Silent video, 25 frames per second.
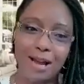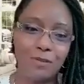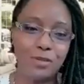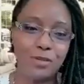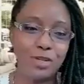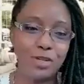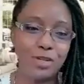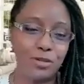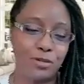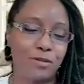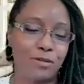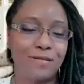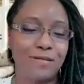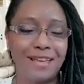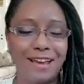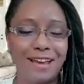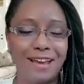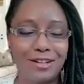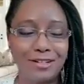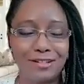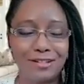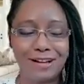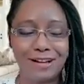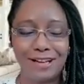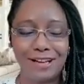I'm sure that
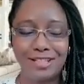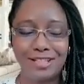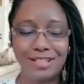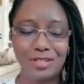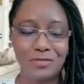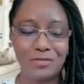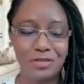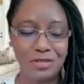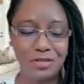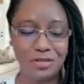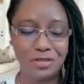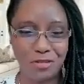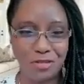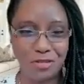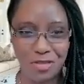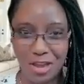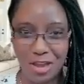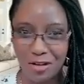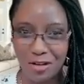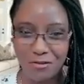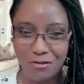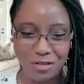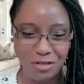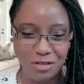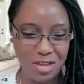your customers are
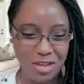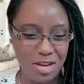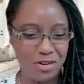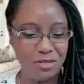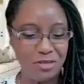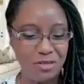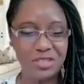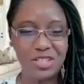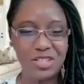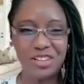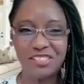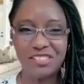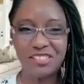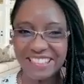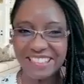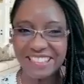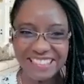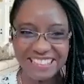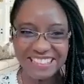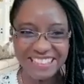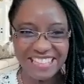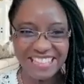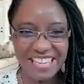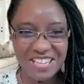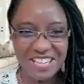thankful that you took the
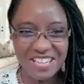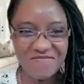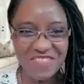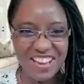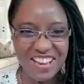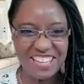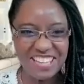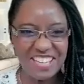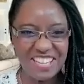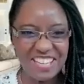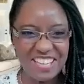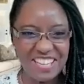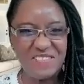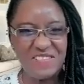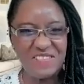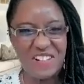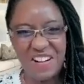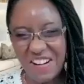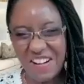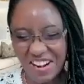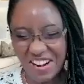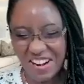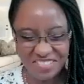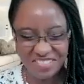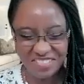leap and you
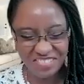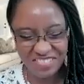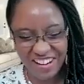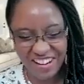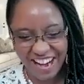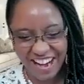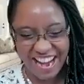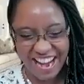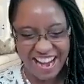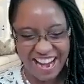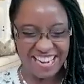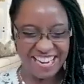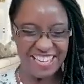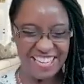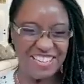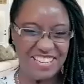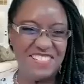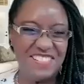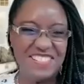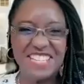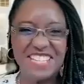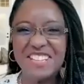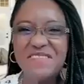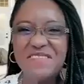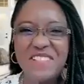weren't afraid and
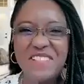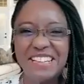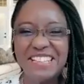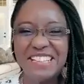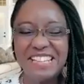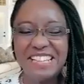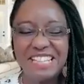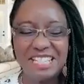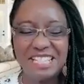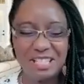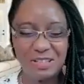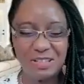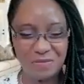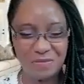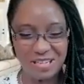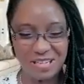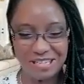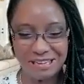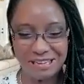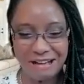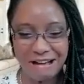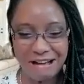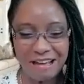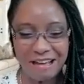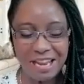you did what needed to be
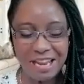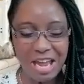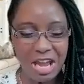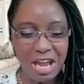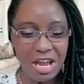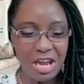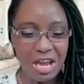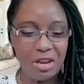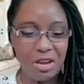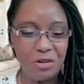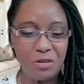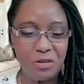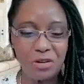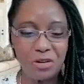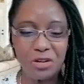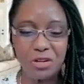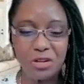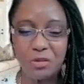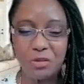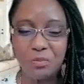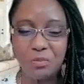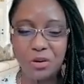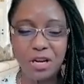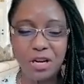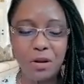done in order
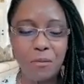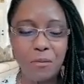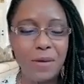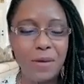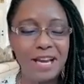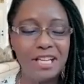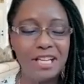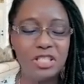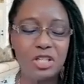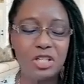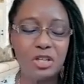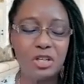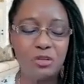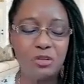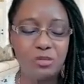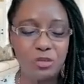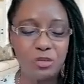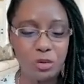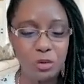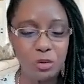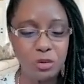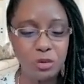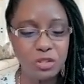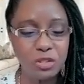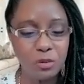to bring amazing
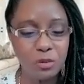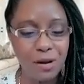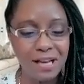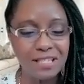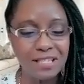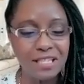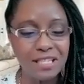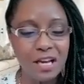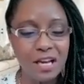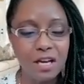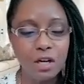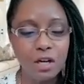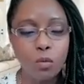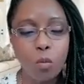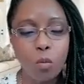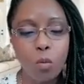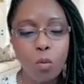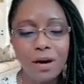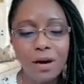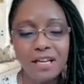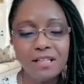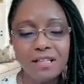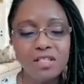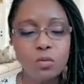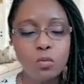food to us.
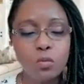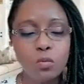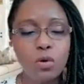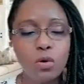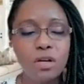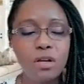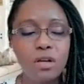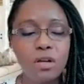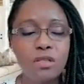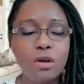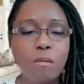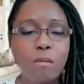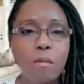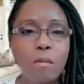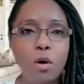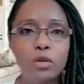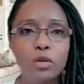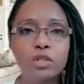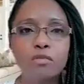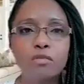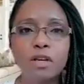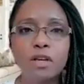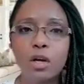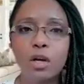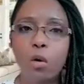What is one of the
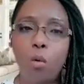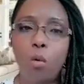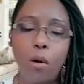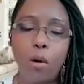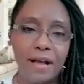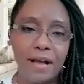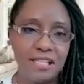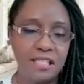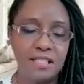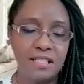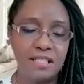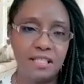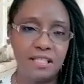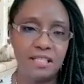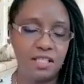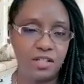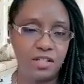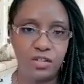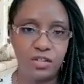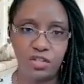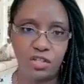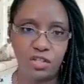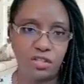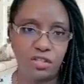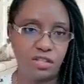most requested
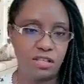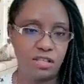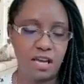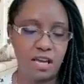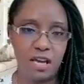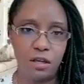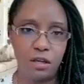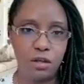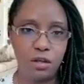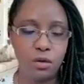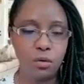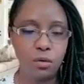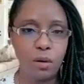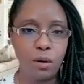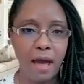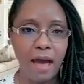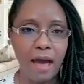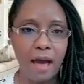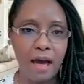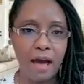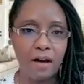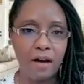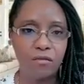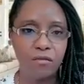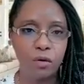dishes that you
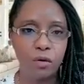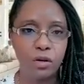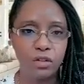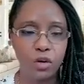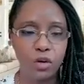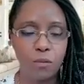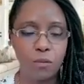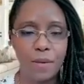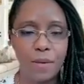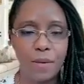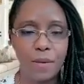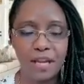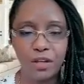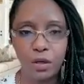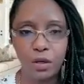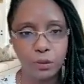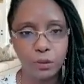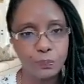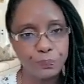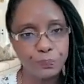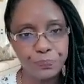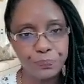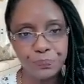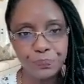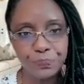have on your
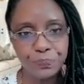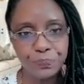menu?